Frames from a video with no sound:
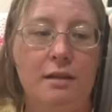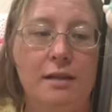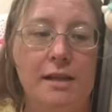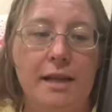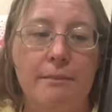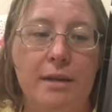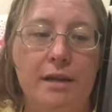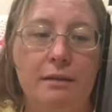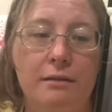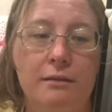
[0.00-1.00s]

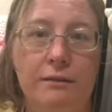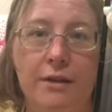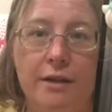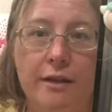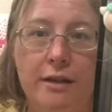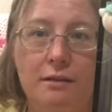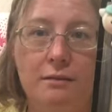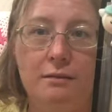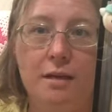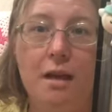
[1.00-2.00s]
December Fairy
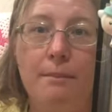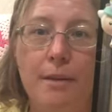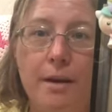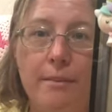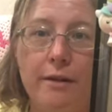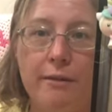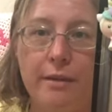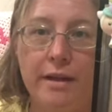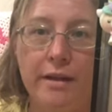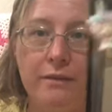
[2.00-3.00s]
by
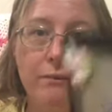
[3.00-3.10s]
Mirabilia.